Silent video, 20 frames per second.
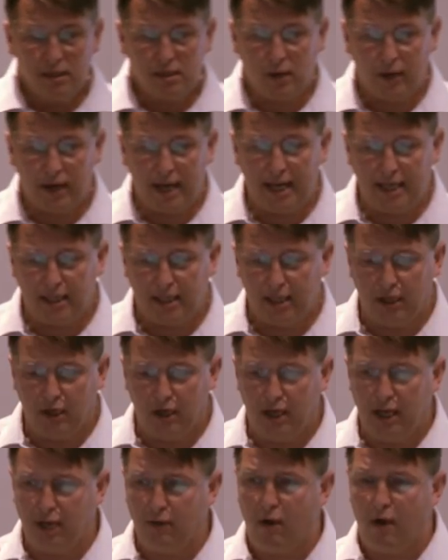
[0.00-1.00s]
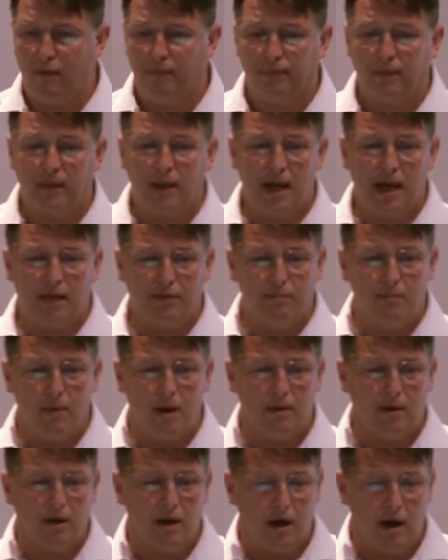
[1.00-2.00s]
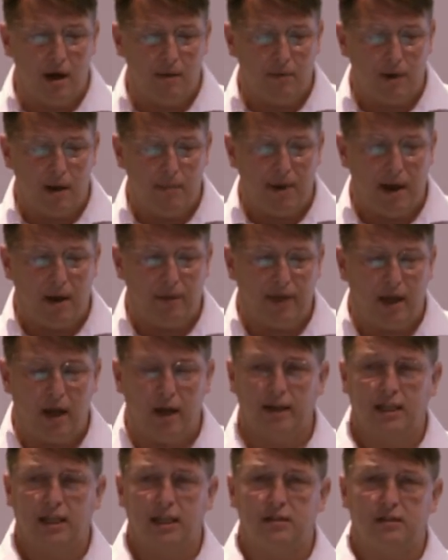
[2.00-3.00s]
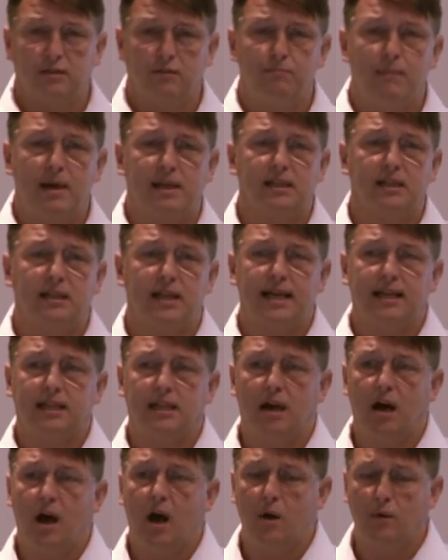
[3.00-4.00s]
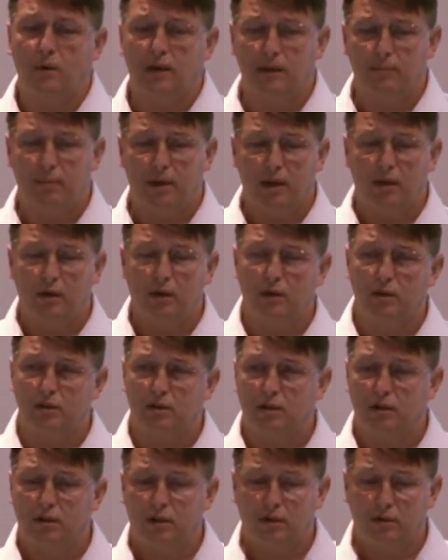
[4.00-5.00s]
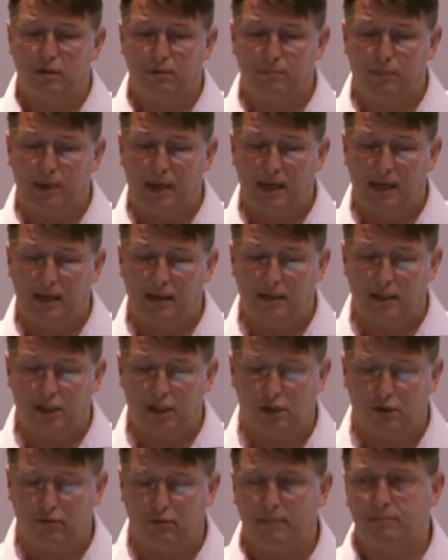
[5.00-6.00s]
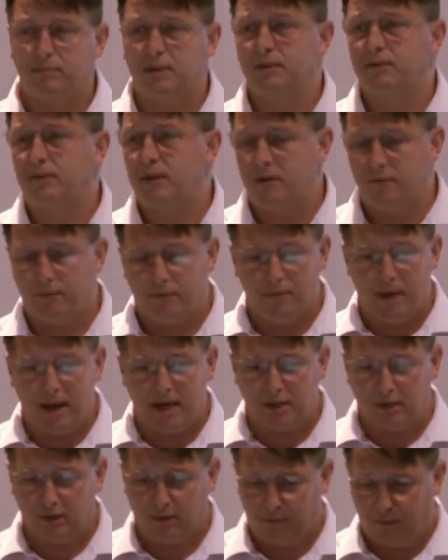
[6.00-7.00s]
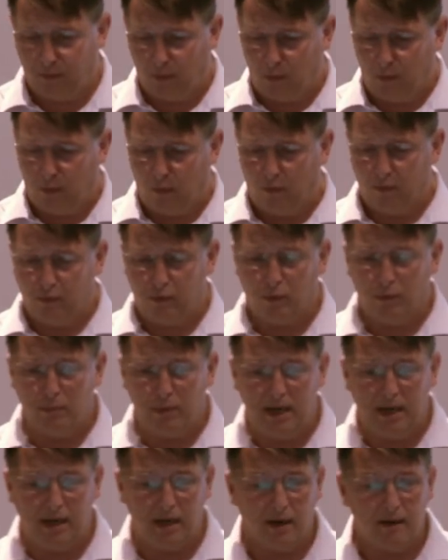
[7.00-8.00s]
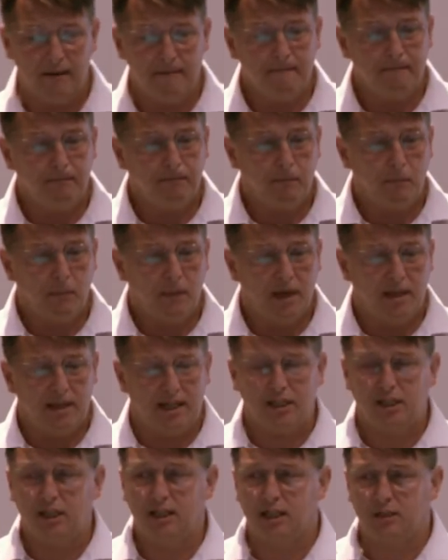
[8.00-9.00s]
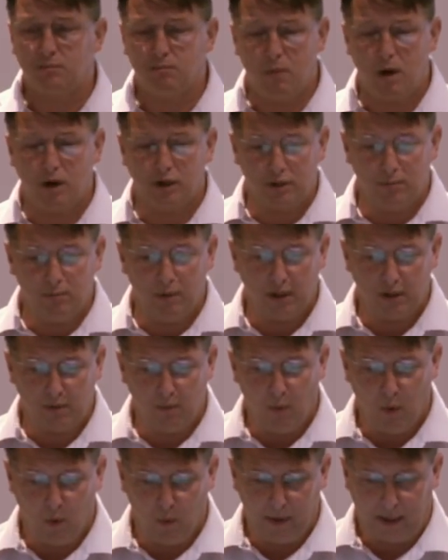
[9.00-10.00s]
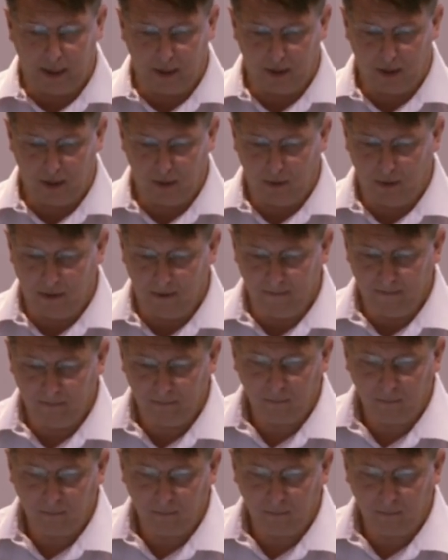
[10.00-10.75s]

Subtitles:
So I hinted earlier on at about the ideas of metadata only being used to be descriptive information for your media. And actually there's much, much more we can do.